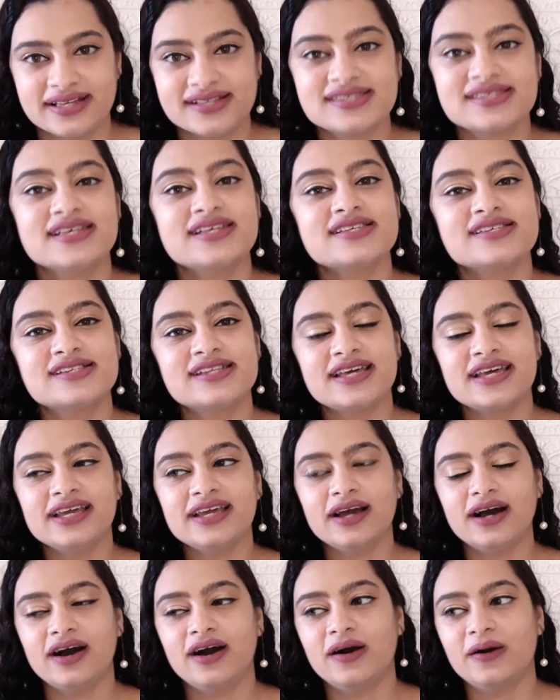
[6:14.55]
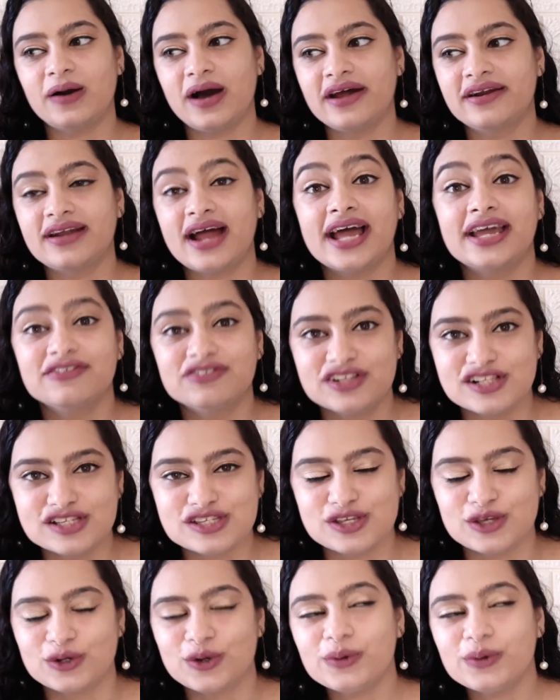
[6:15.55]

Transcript: since the arrivals,